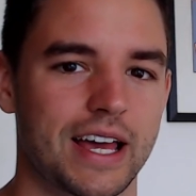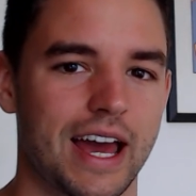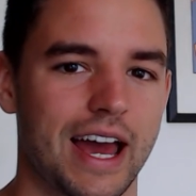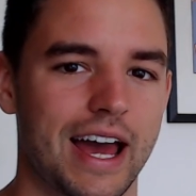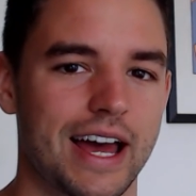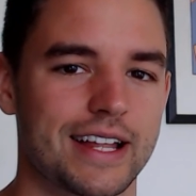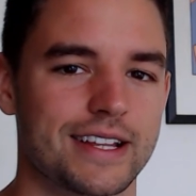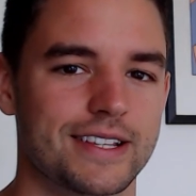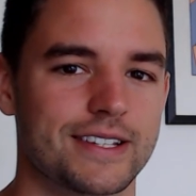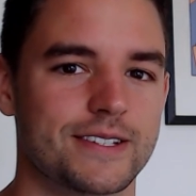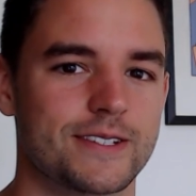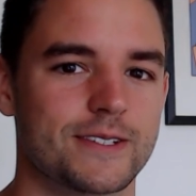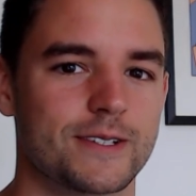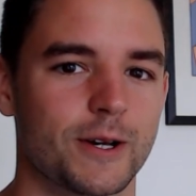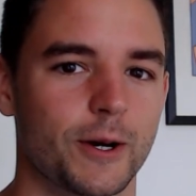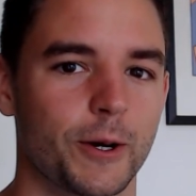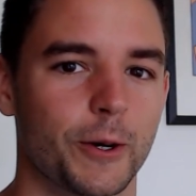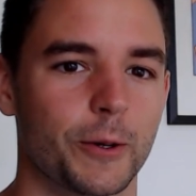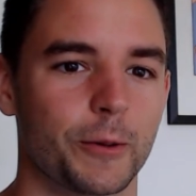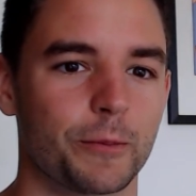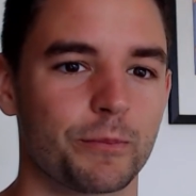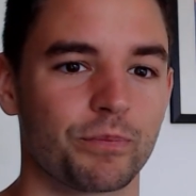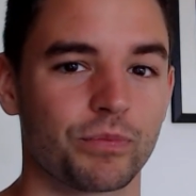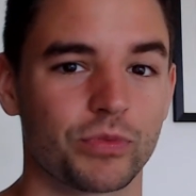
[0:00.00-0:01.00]
And
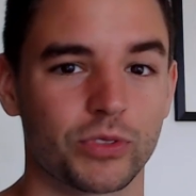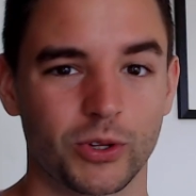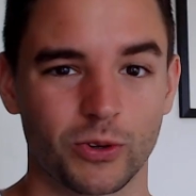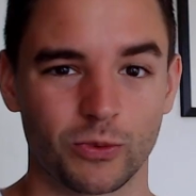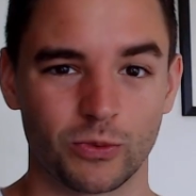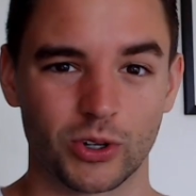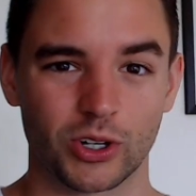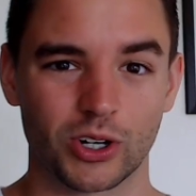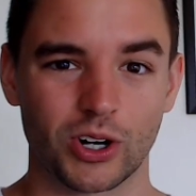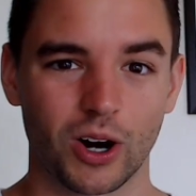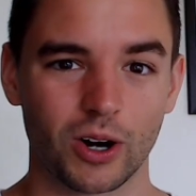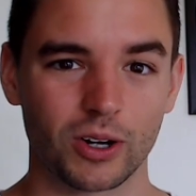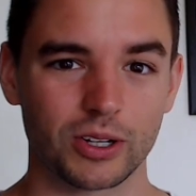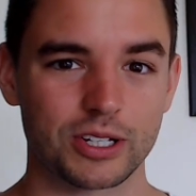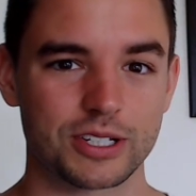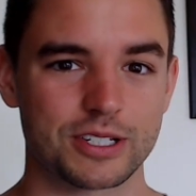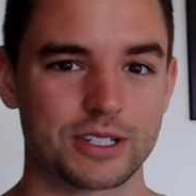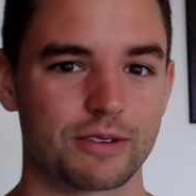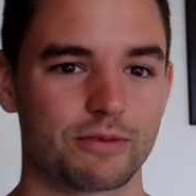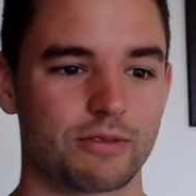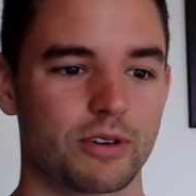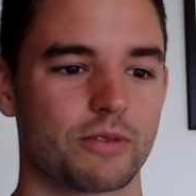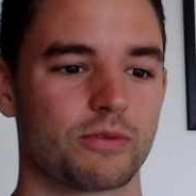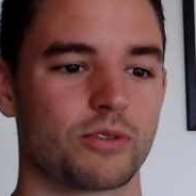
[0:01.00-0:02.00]
so
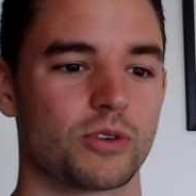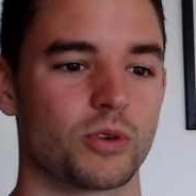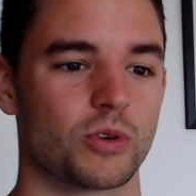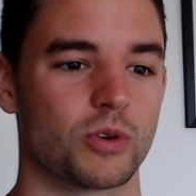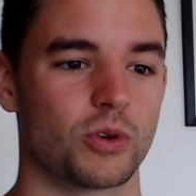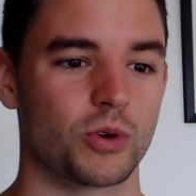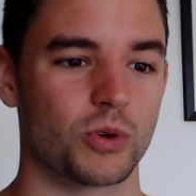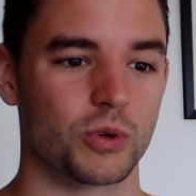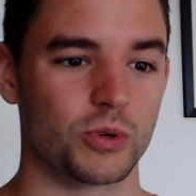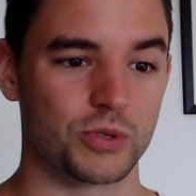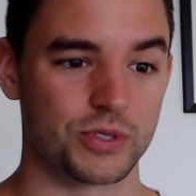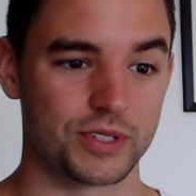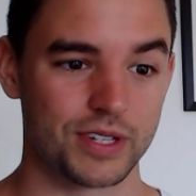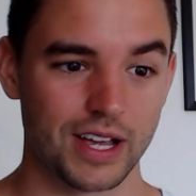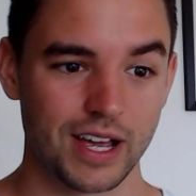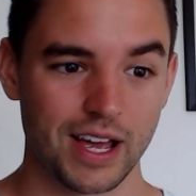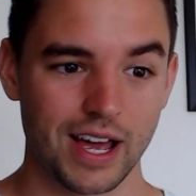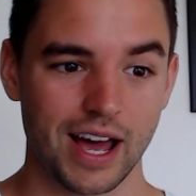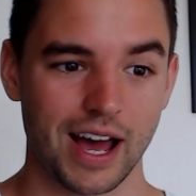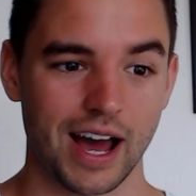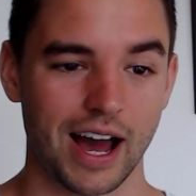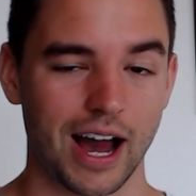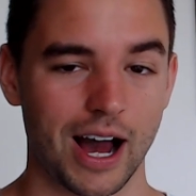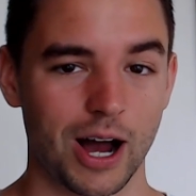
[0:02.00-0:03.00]
regardless of if you use
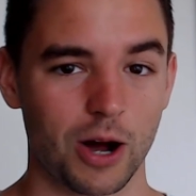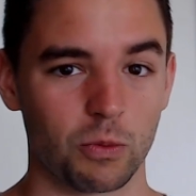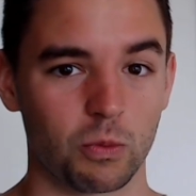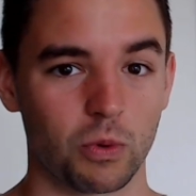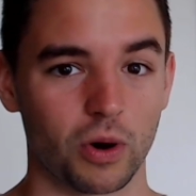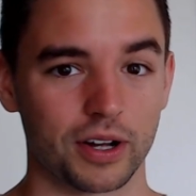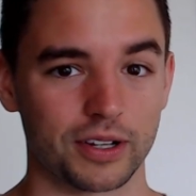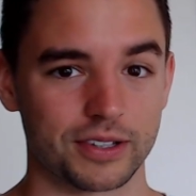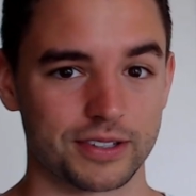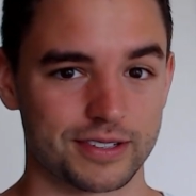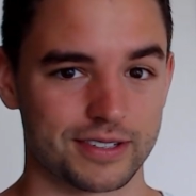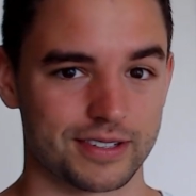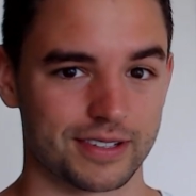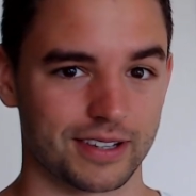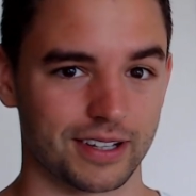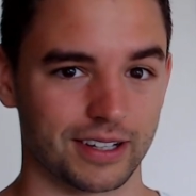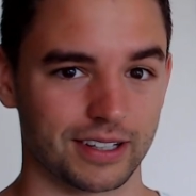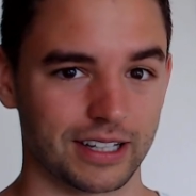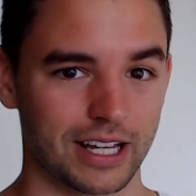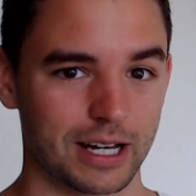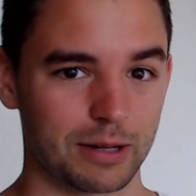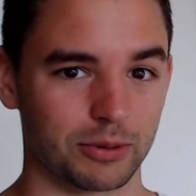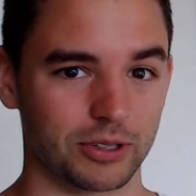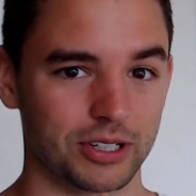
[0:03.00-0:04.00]
what the
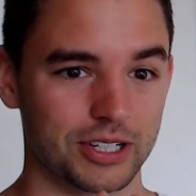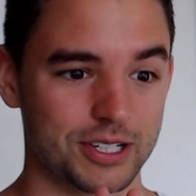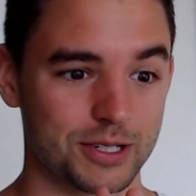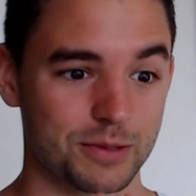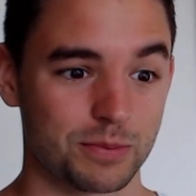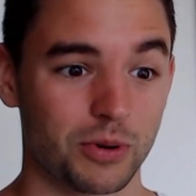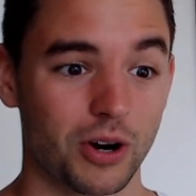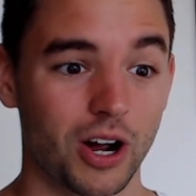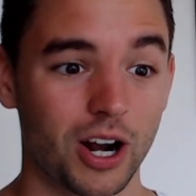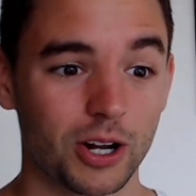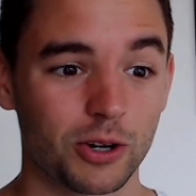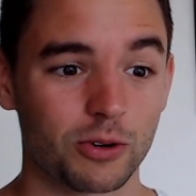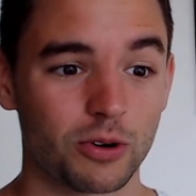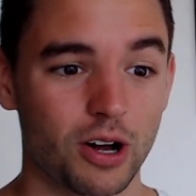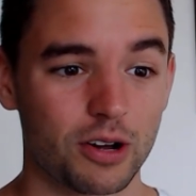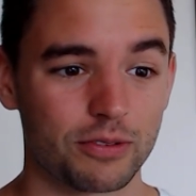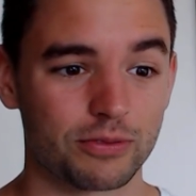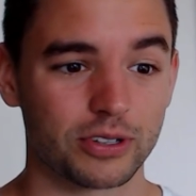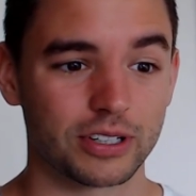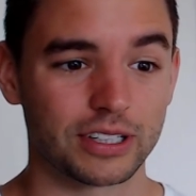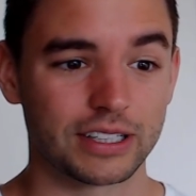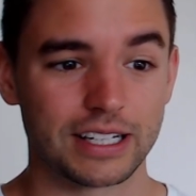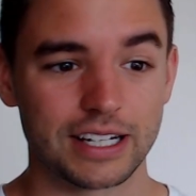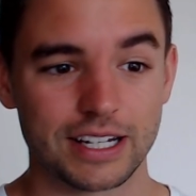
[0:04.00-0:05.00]
label is, product
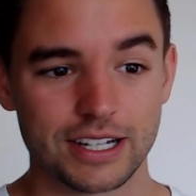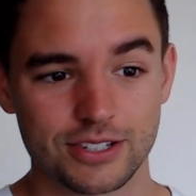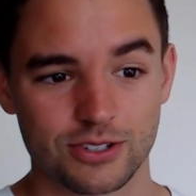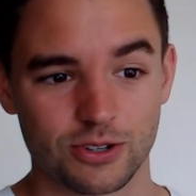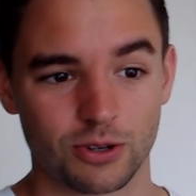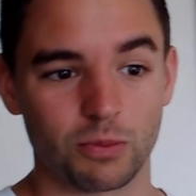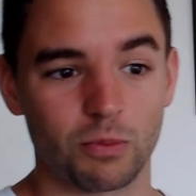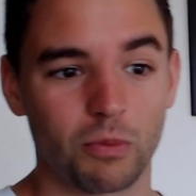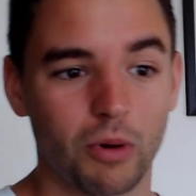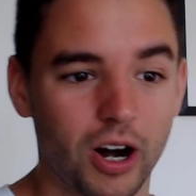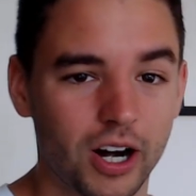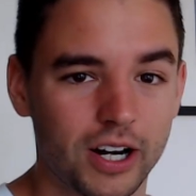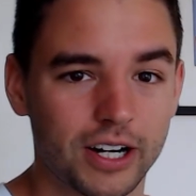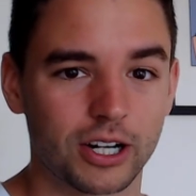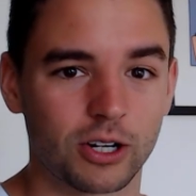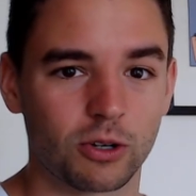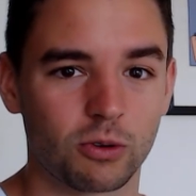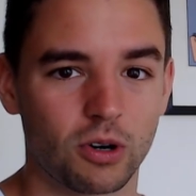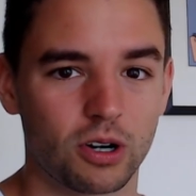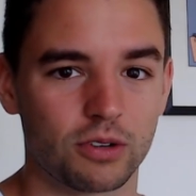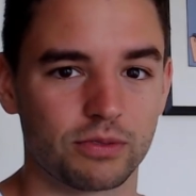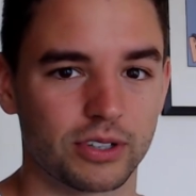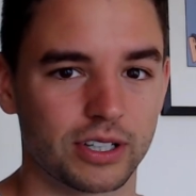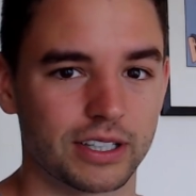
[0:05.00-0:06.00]
qualified leads or marketing
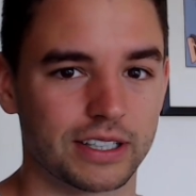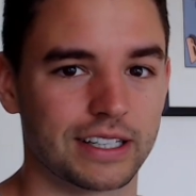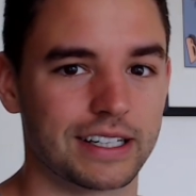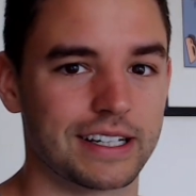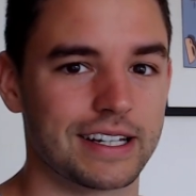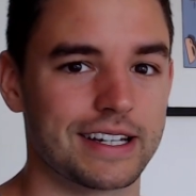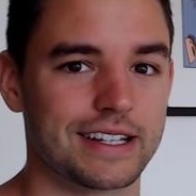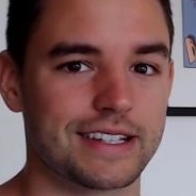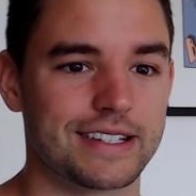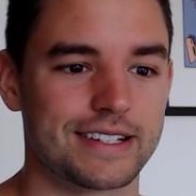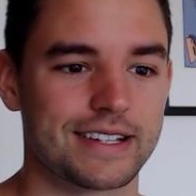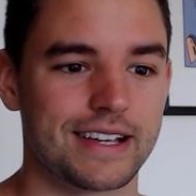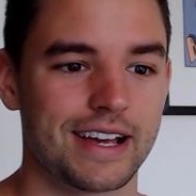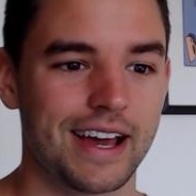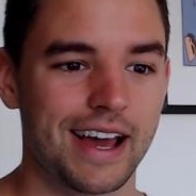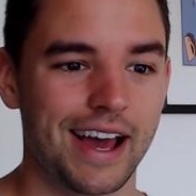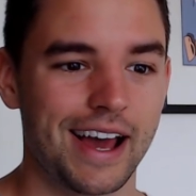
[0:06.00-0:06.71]
qualified leads,